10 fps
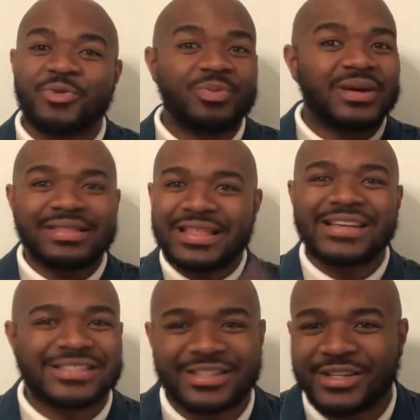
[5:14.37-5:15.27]
But
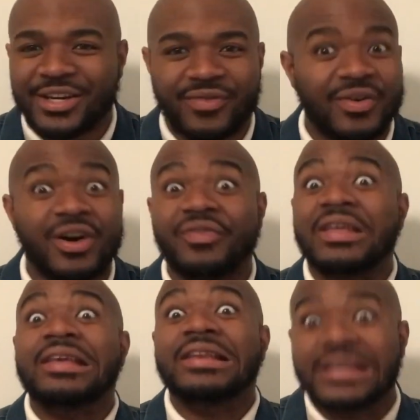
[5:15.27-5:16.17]
that's enough of
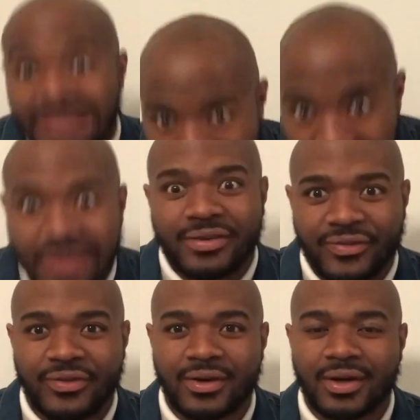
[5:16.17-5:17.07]

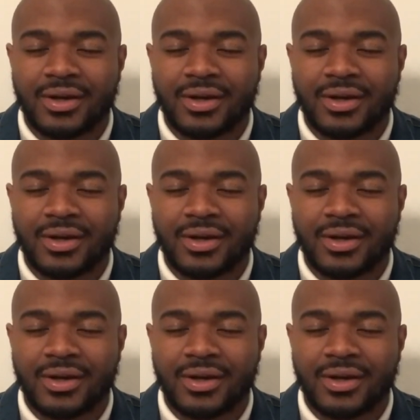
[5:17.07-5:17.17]
enough.